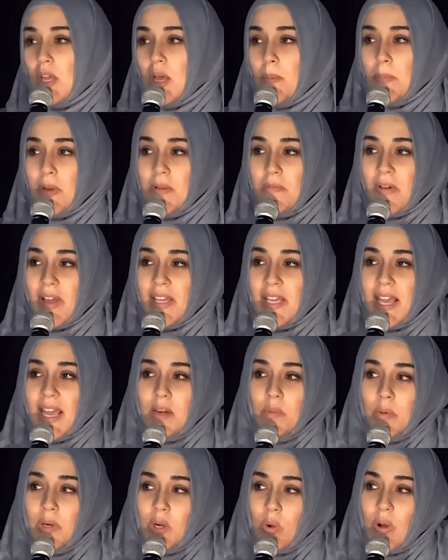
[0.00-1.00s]
But if I
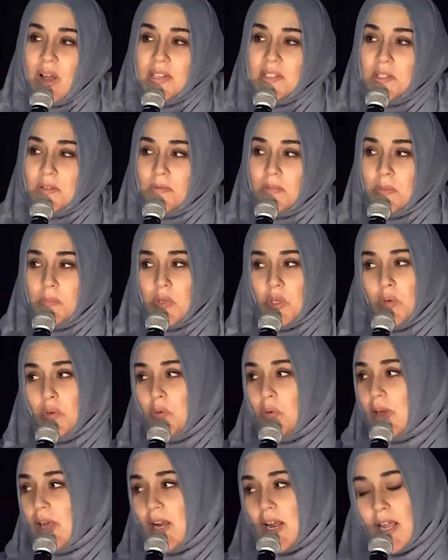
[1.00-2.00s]
can request from
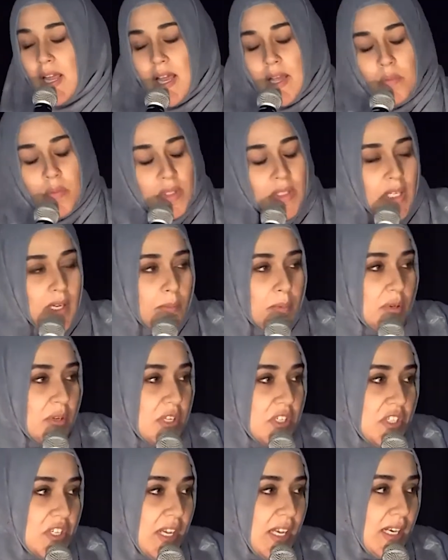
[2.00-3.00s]
you, and I really
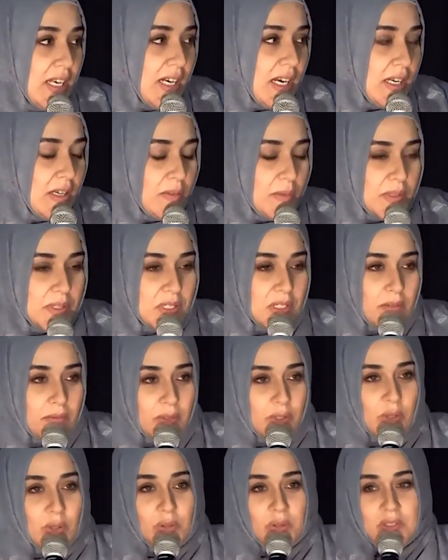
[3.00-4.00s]
appreciate it, I know it's
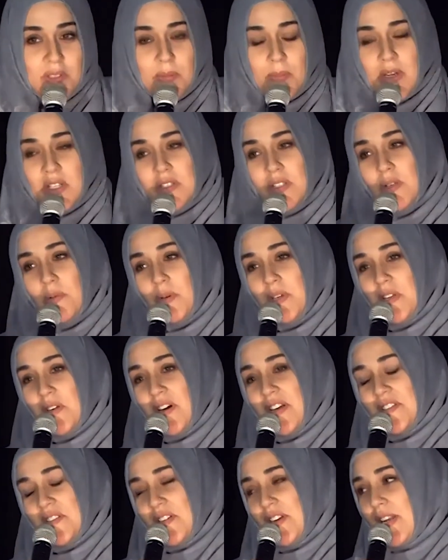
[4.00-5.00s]
difficult, especially when you
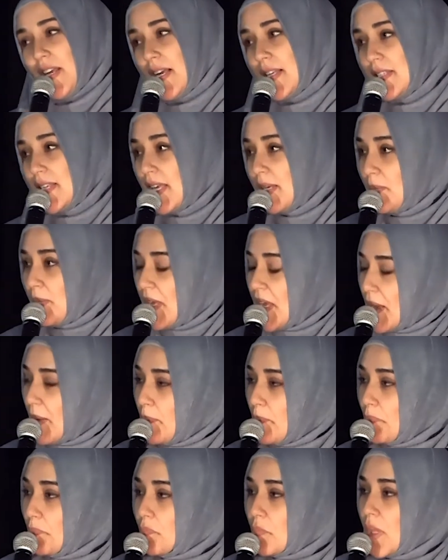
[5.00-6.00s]
guys are eating at 10
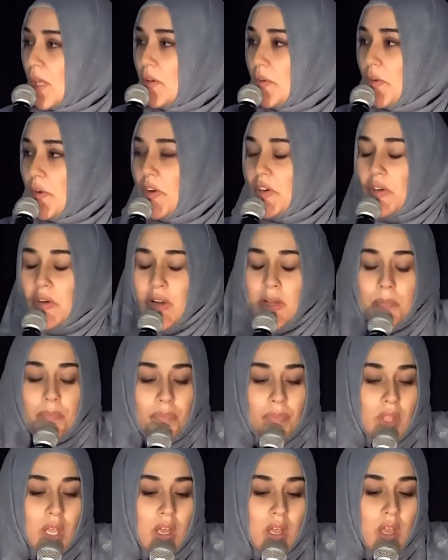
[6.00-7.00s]
p.m. and you're hungry,
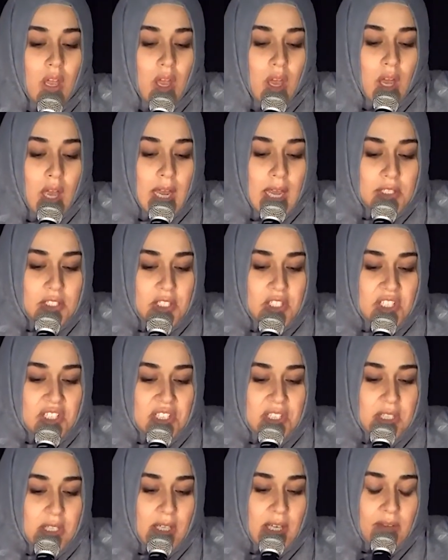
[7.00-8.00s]
to
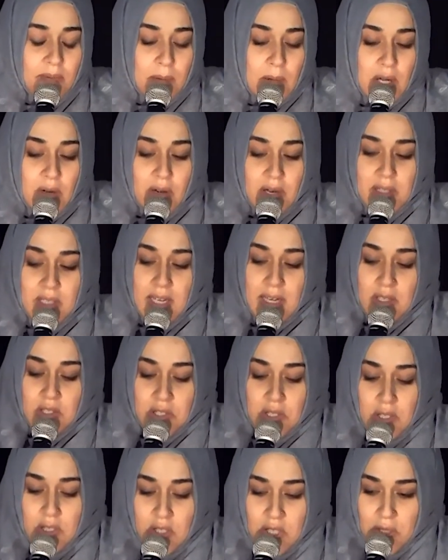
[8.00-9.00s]
just give me your
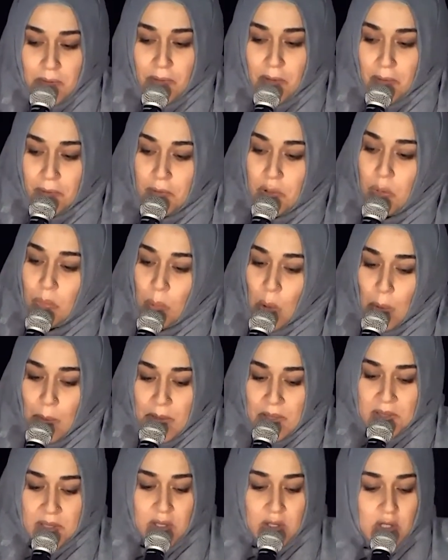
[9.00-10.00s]
attention just for a few
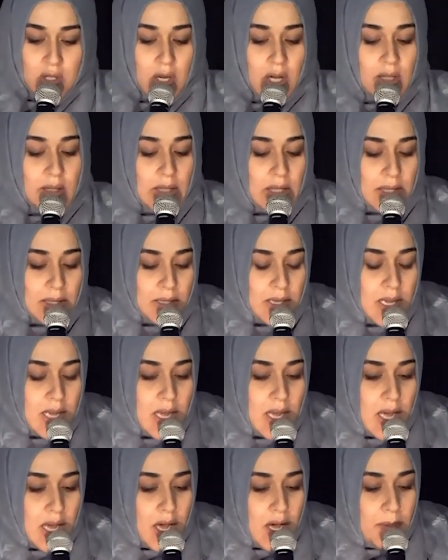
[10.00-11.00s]
moments, inshallah,
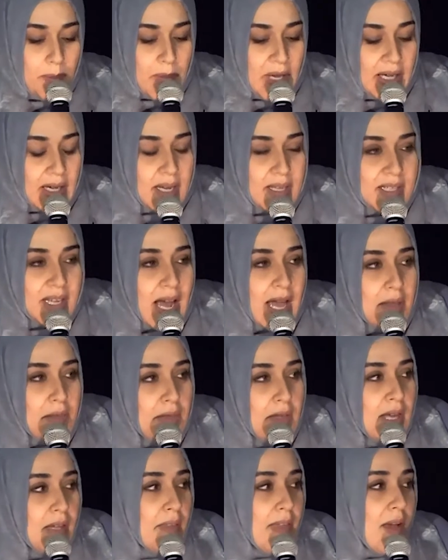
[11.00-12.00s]
because I
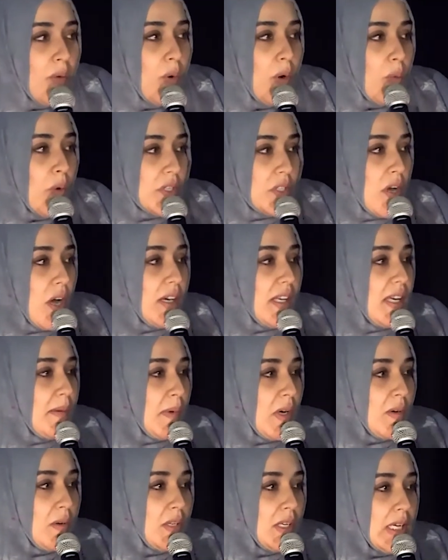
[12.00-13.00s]
think that what we're talking
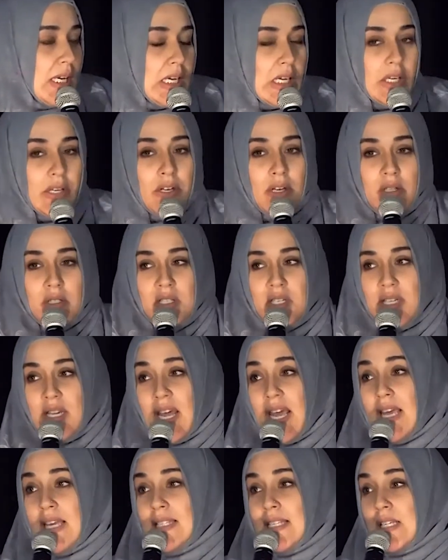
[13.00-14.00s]
about here
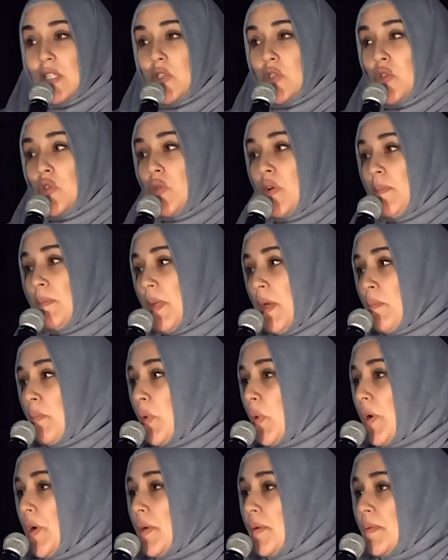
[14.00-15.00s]
today is extremely
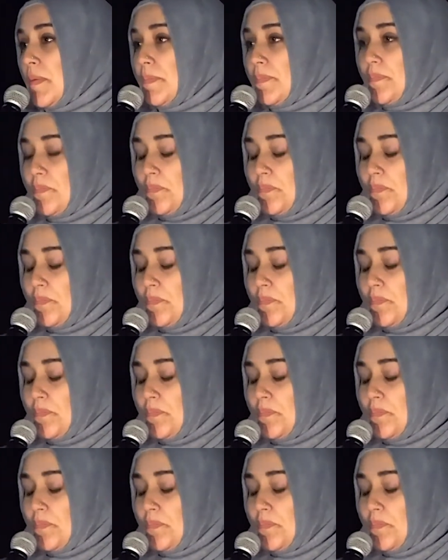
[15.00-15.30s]
important.